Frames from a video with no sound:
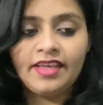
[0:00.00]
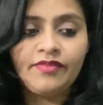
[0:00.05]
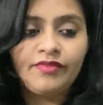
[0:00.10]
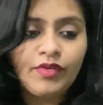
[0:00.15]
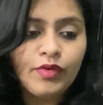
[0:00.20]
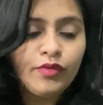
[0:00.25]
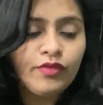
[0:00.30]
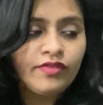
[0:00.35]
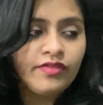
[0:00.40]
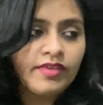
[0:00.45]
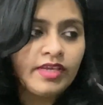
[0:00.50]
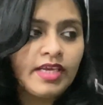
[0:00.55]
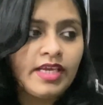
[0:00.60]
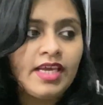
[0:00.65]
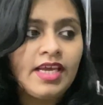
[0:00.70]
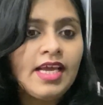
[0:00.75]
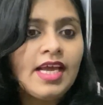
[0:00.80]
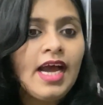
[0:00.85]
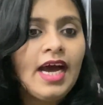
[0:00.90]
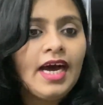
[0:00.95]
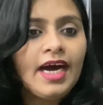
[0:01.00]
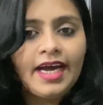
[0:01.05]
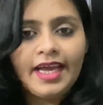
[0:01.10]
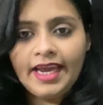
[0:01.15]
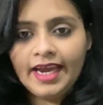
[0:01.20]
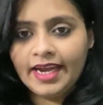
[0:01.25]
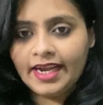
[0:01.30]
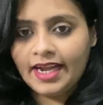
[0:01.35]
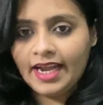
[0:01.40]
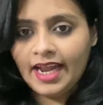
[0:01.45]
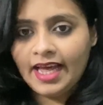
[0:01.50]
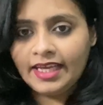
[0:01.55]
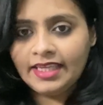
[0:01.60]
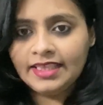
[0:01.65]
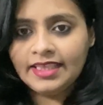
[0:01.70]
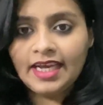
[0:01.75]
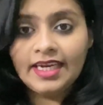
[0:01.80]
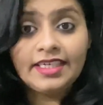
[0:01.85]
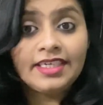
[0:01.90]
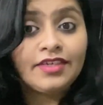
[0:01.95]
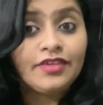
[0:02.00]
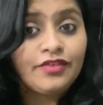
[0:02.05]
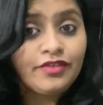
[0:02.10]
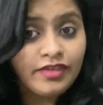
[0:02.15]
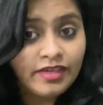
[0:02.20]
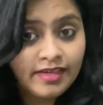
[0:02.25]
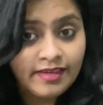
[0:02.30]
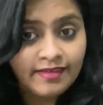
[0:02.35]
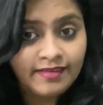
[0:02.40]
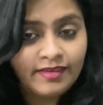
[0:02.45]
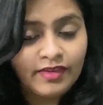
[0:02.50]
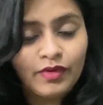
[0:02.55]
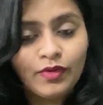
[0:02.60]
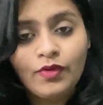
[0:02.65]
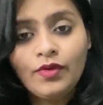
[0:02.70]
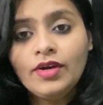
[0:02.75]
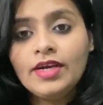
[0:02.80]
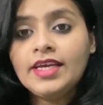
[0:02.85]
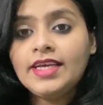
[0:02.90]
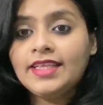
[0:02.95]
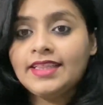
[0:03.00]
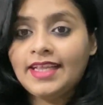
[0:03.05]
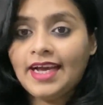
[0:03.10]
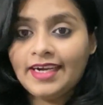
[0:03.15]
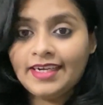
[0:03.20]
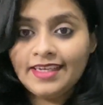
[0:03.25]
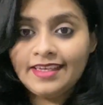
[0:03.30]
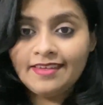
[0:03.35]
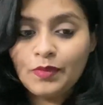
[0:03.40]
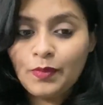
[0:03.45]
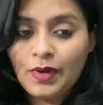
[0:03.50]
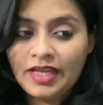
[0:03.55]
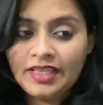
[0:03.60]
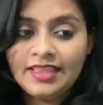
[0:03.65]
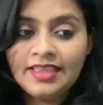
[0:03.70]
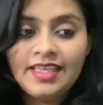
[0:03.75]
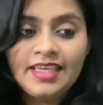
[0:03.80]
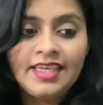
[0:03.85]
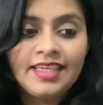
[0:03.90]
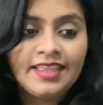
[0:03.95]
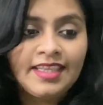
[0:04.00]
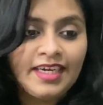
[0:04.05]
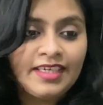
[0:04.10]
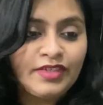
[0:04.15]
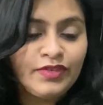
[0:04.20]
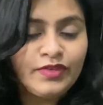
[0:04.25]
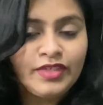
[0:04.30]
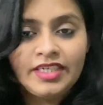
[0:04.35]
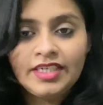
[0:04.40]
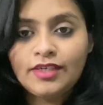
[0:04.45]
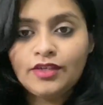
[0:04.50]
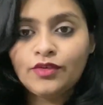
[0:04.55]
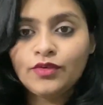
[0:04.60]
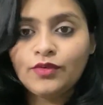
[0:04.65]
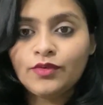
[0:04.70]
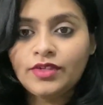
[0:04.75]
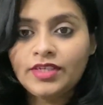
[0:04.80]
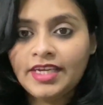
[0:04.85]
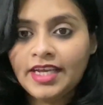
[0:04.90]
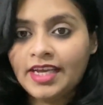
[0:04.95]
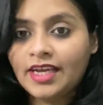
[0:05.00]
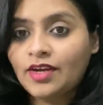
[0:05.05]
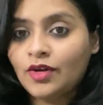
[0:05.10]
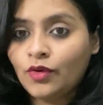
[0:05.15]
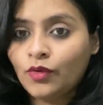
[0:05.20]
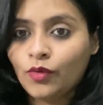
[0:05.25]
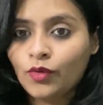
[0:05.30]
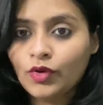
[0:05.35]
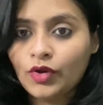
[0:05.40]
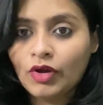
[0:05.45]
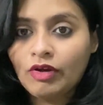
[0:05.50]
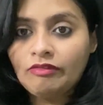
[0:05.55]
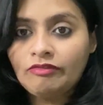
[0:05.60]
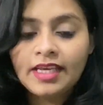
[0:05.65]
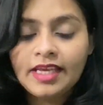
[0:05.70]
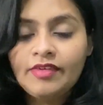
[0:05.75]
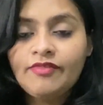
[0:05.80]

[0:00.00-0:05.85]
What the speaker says: If you see a headline that intrigues you, that is one thing that you need to take note of.